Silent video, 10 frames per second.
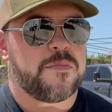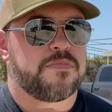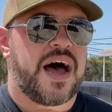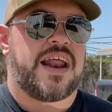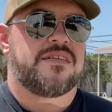
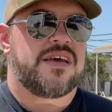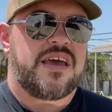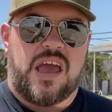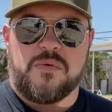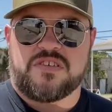But
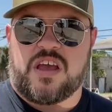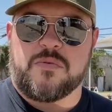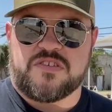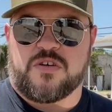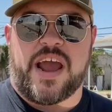it
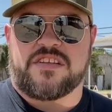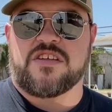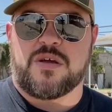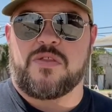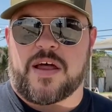was great to
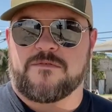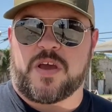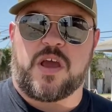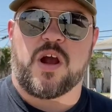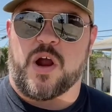do that
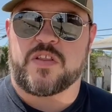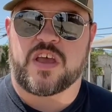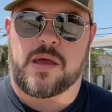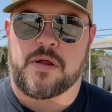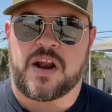here in the
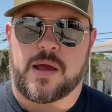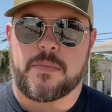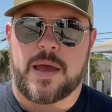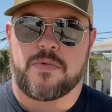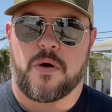community of
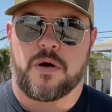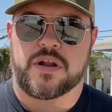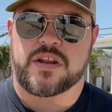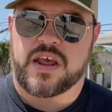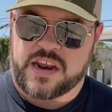
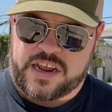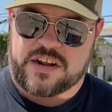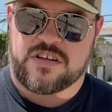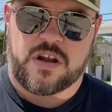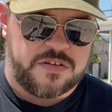Maypearl and
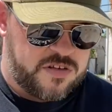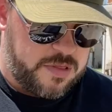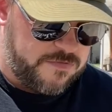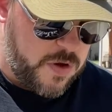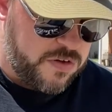get to know some
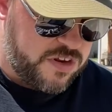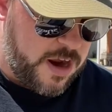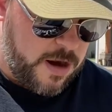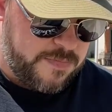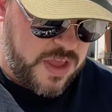of the folks
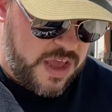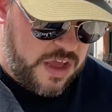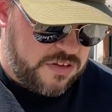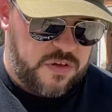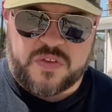here.
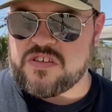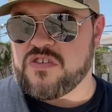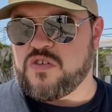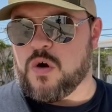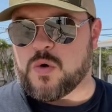So this
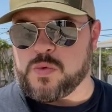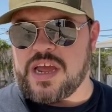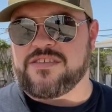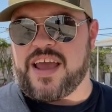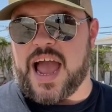is your
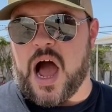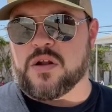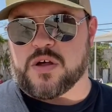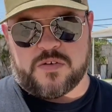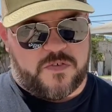weekday
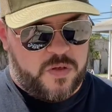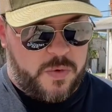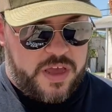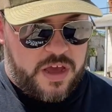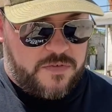outlook for the
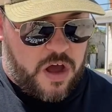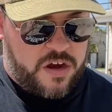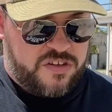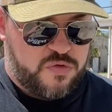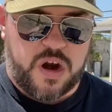week of
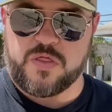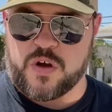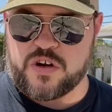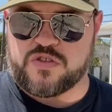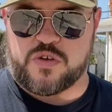August
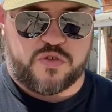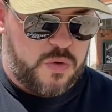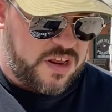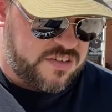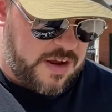23rd through
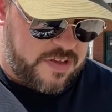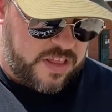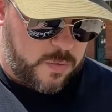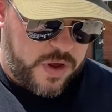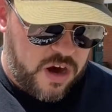27th.
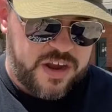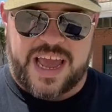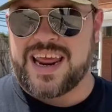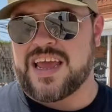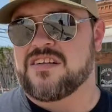And we are
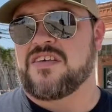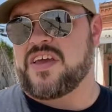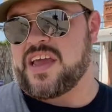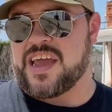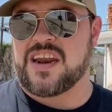getting into
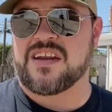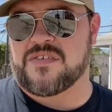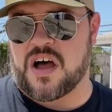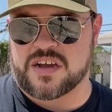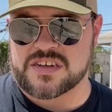the end of
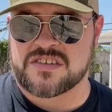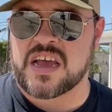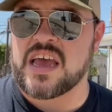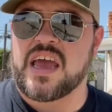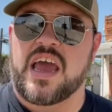August.
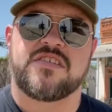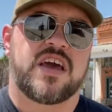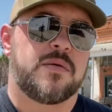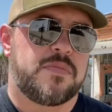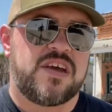It's
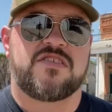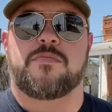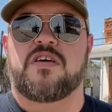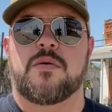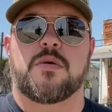going to be
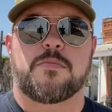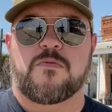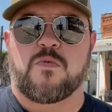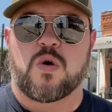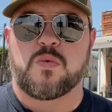September
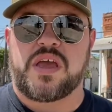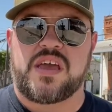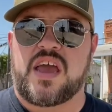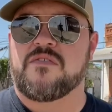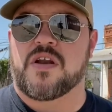before we
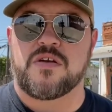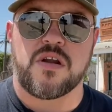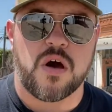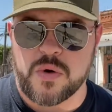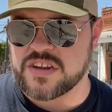even
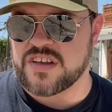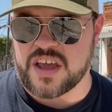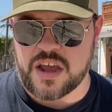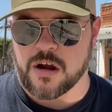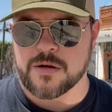know it's
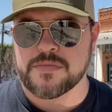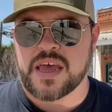here.